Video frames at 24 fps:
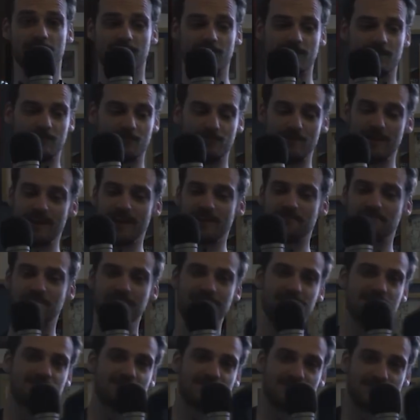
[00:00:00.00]
We have
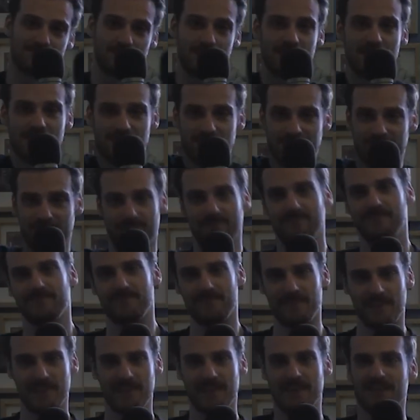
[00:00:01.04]
piss to spare.
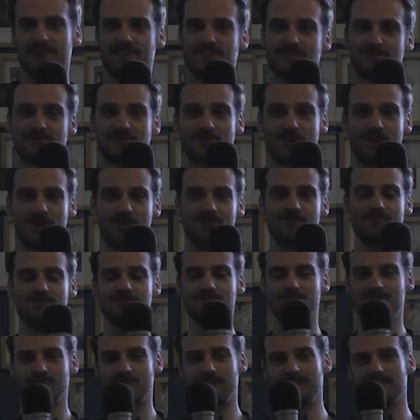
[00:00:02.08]
So,
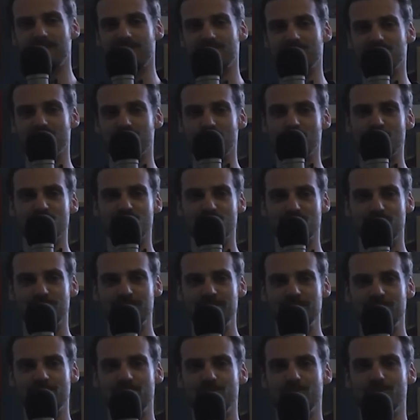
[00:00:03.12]
Jarlings, what should we
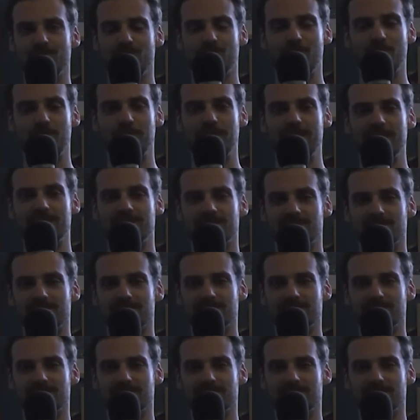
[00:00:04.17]
do with the pisser?